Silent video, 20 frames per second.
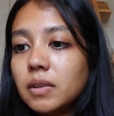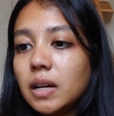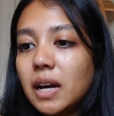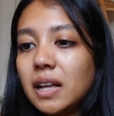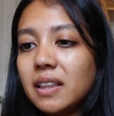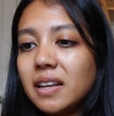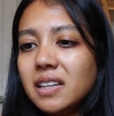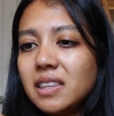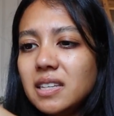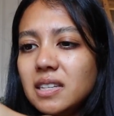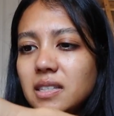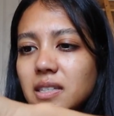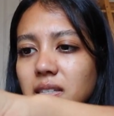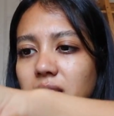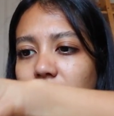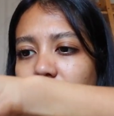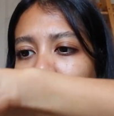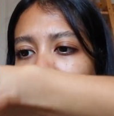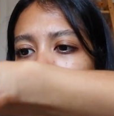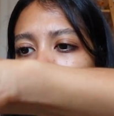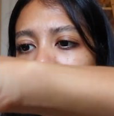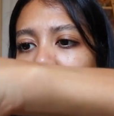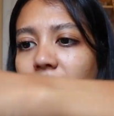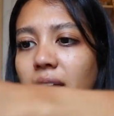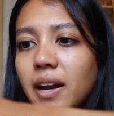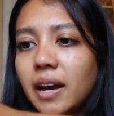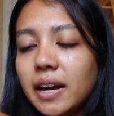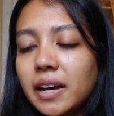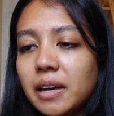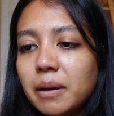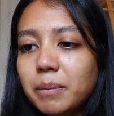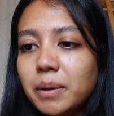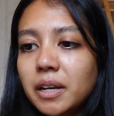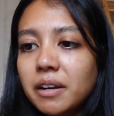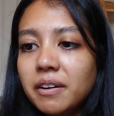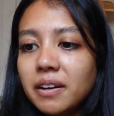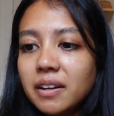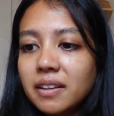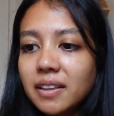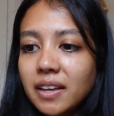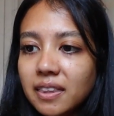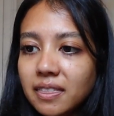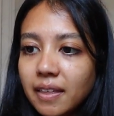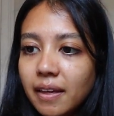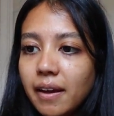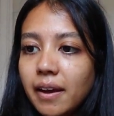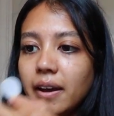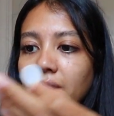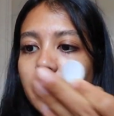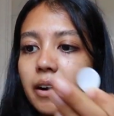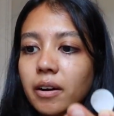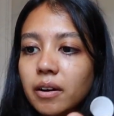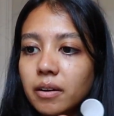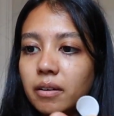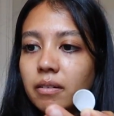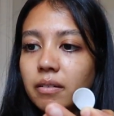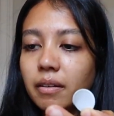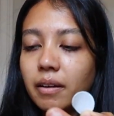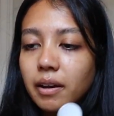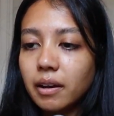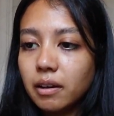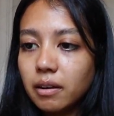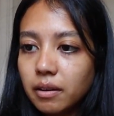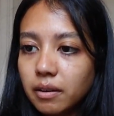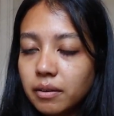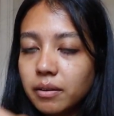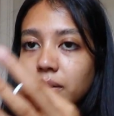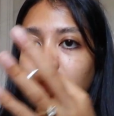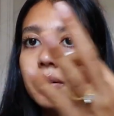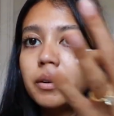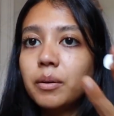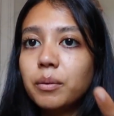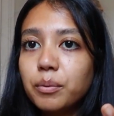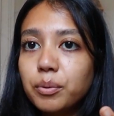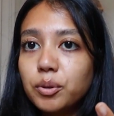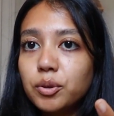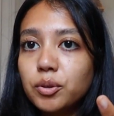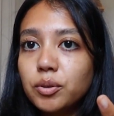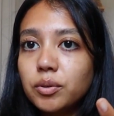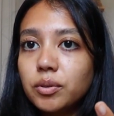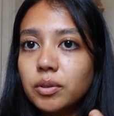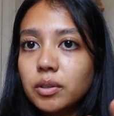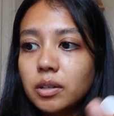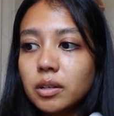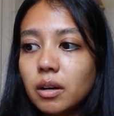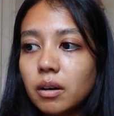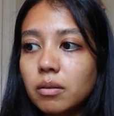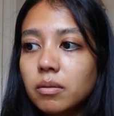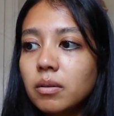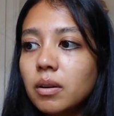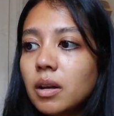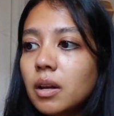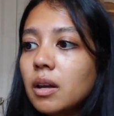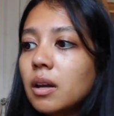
I like the seal thing. I am hearing like the air, like, you know?